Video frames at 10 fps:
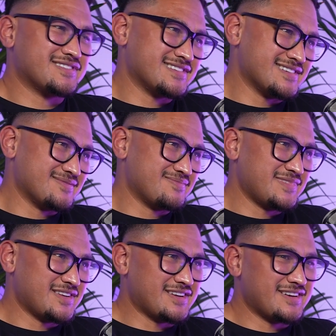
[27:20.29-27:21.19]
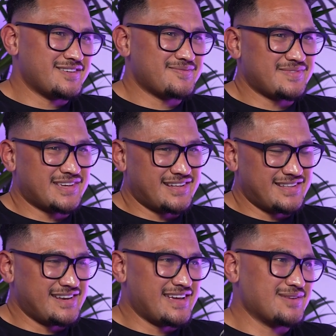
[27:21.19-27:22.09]
to kill
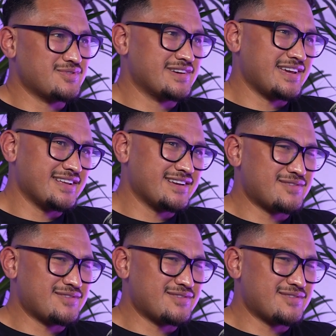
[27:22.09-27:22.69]
an animal and eat it.